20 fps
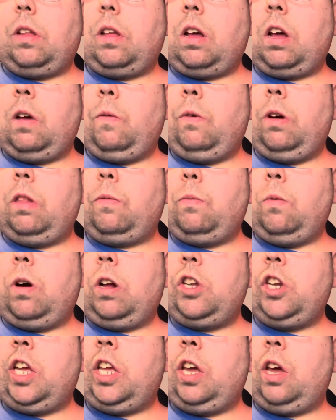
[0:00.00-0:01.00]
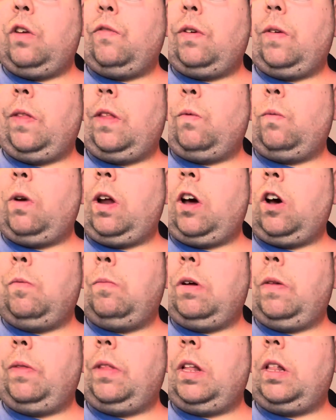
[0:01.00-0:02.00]
I was watching you from the realm
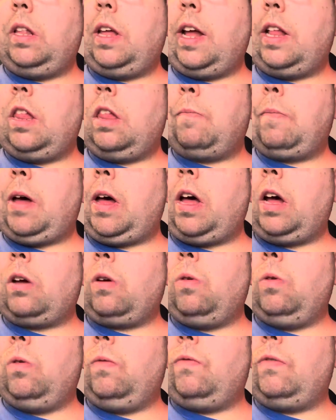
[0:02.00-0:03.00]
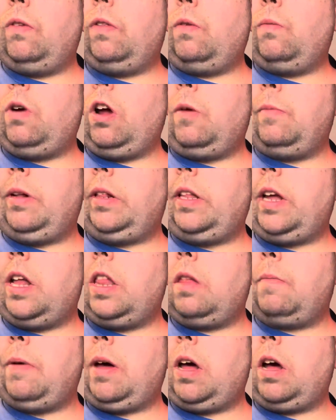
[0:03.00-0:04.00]
of the dead sparkle, from the realm of dead
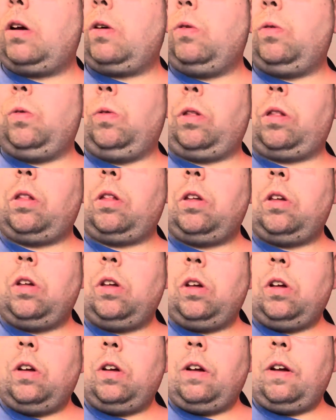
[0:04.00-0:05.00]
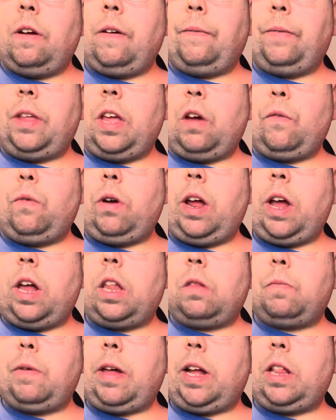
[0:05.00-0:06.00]
sparkles, every
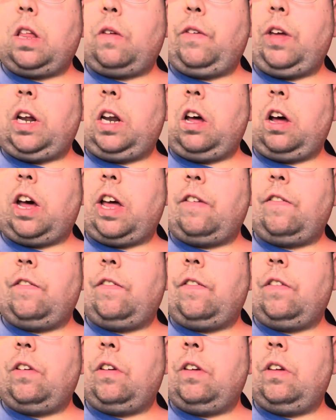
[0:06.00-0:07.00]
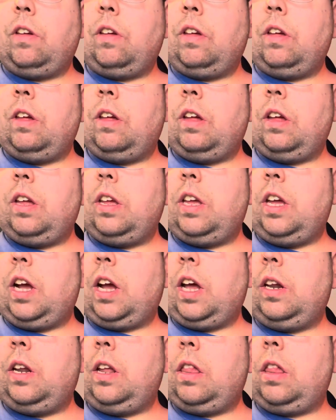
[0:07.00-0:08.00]
aspect of your life. You
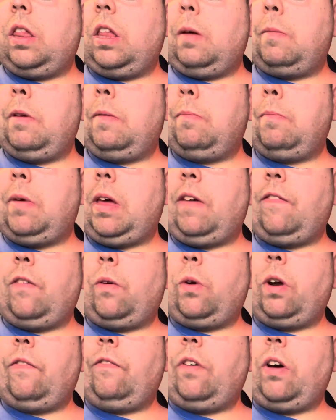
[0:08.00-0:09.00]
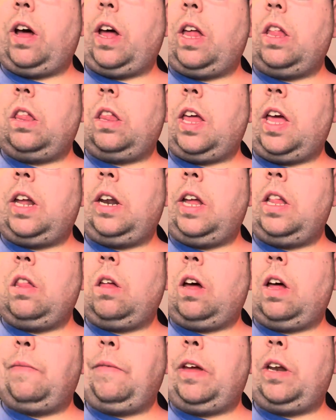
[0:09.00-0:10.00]
have summoned me for advice any
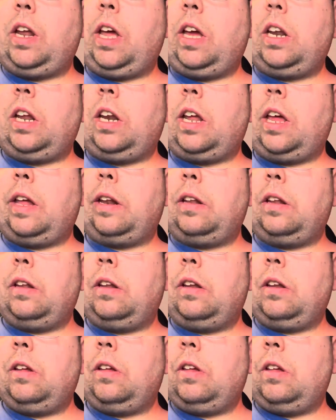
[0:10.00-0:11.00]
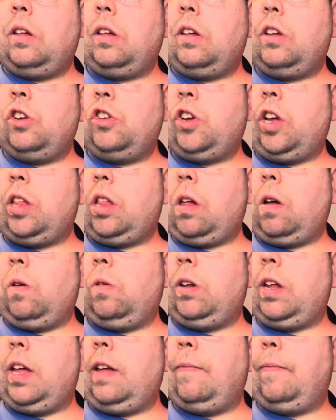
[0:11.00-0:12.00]
time you needed it, she
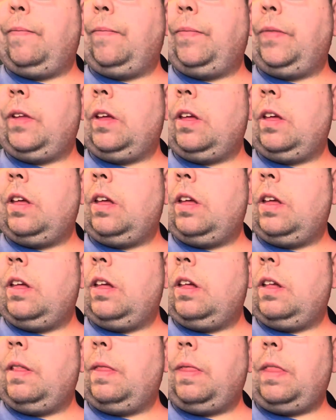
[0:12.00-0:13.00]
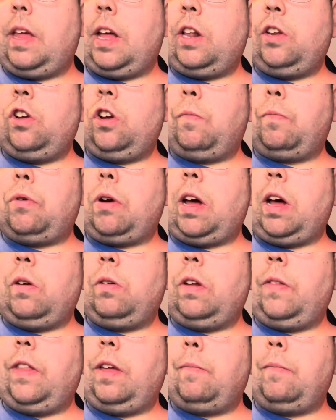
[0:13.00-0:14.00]
told him. And you're proud
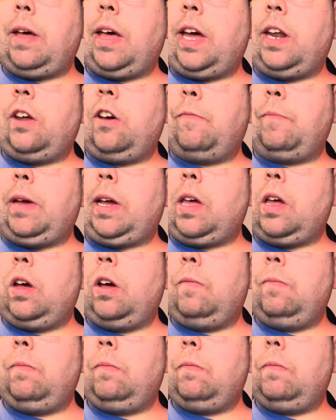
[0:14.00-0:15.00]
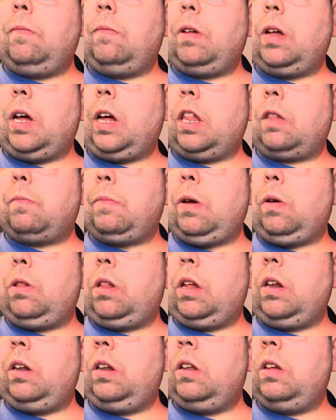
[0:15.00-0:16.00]
of the man I've become? asked
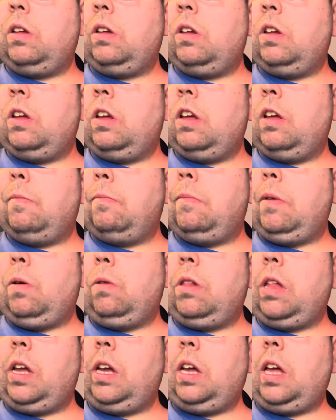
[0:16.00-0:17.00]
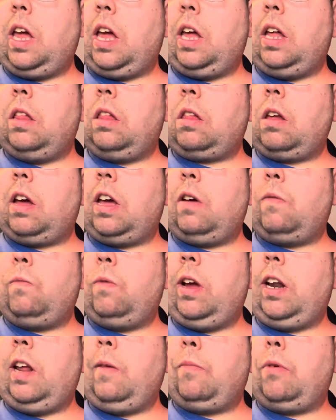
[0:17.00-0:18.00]
Milton. Milton Keynes, I am
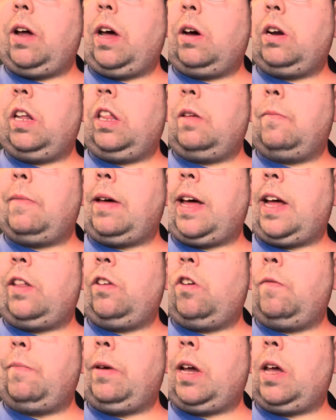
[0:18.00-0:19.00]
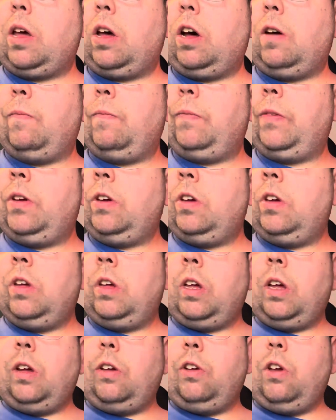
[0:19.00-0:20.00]
really proud of the man you've become.
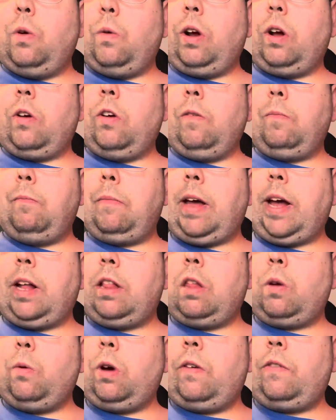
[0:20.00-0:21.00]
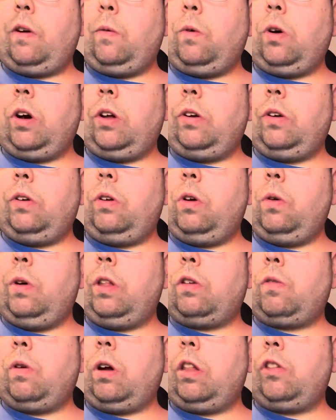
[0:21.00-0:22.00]
You're a good man to everyone who
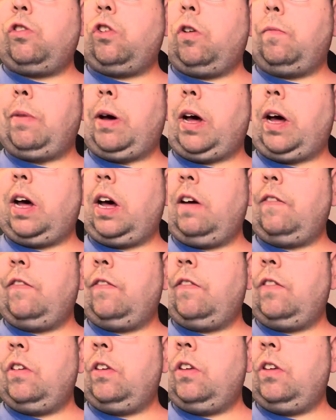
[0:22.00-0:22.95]
has crossed your path.